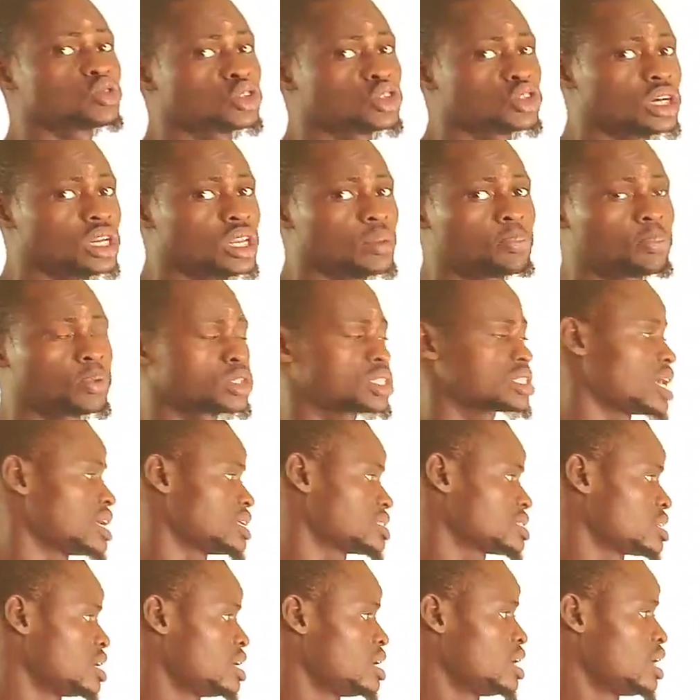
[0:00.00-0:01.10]
usually possess.
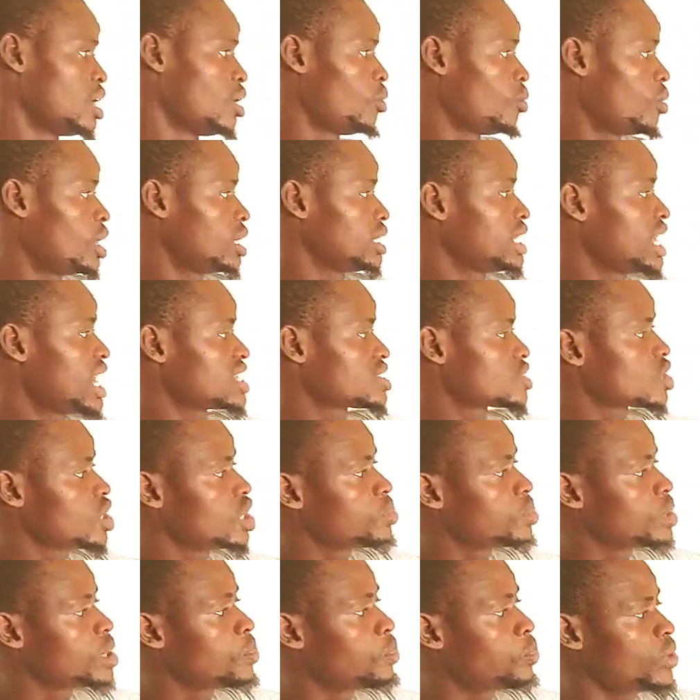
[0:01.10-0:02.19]
1, they are
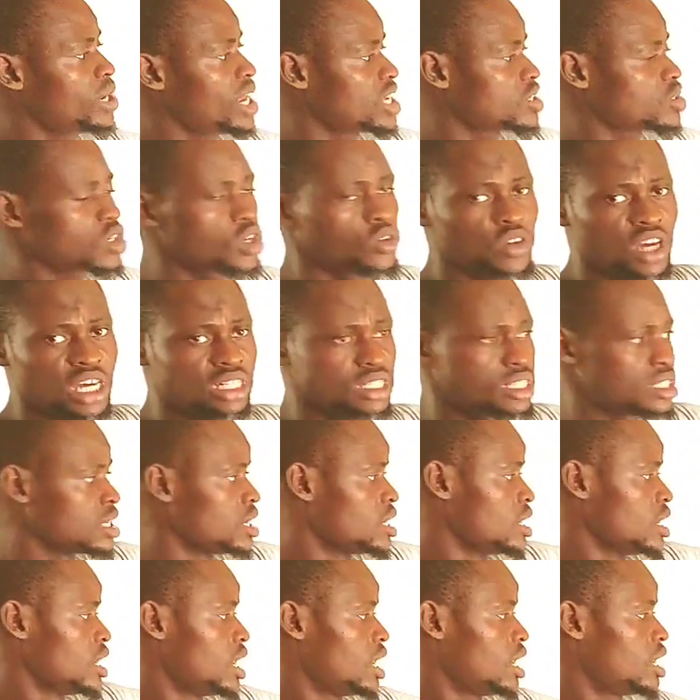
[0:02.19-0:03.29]
soluble in polar solvents.
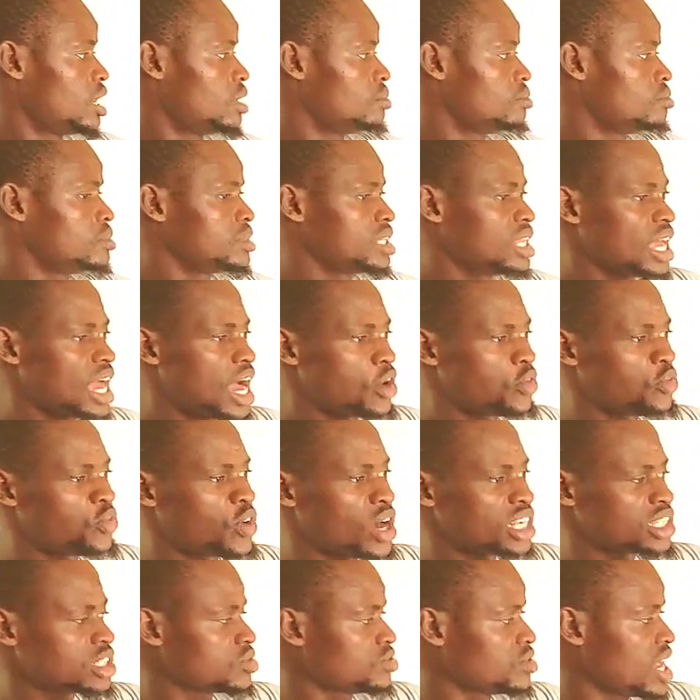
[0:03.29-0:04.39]
They have
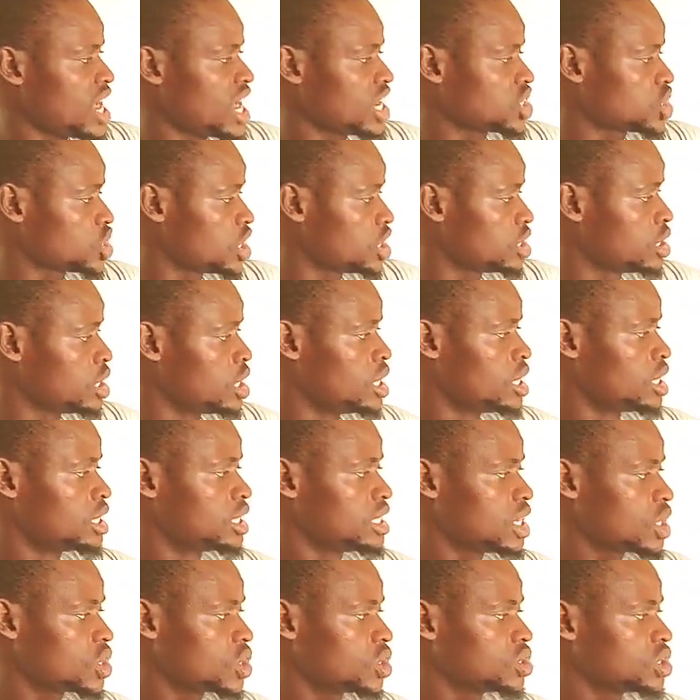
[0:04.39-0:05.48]
fast reaction.
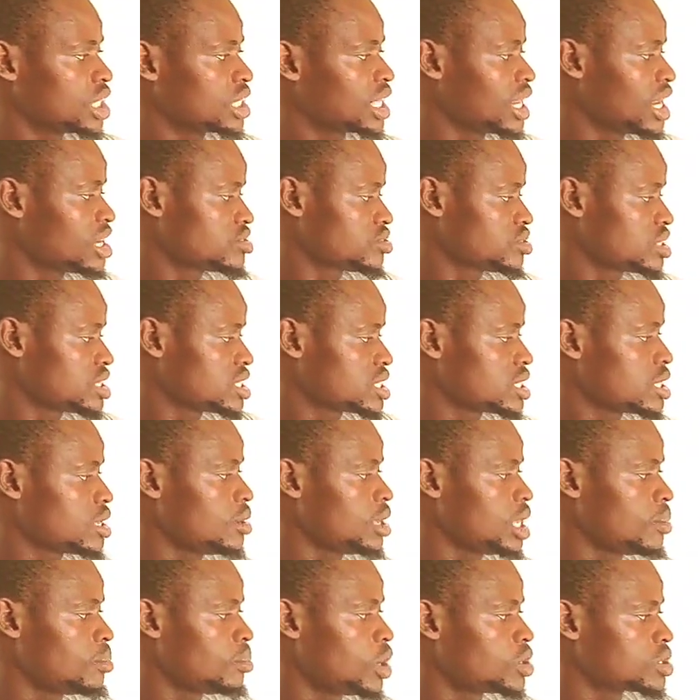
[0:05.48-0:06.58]
They conduct
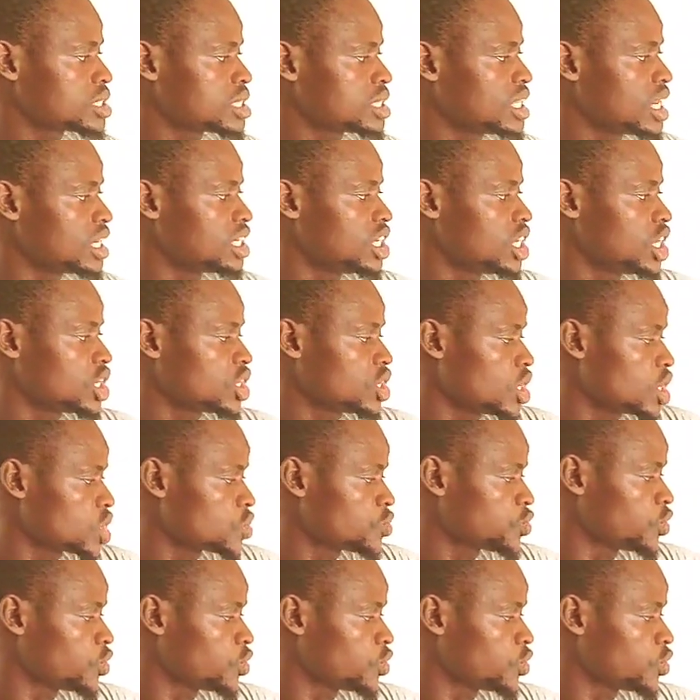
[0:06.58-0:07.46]
electricity in molten and aqueous